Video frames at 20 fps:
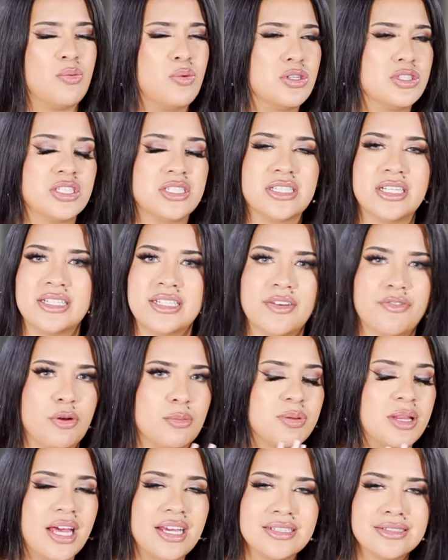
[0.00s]
We're just in
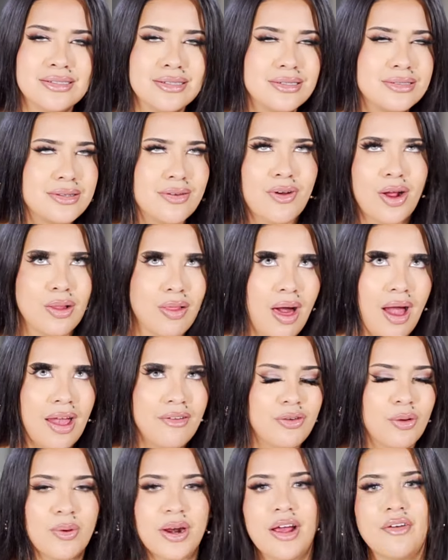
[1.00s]
different places of our
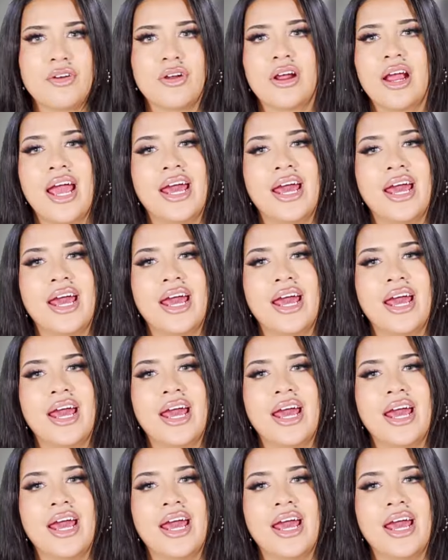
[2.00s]
life or whatever.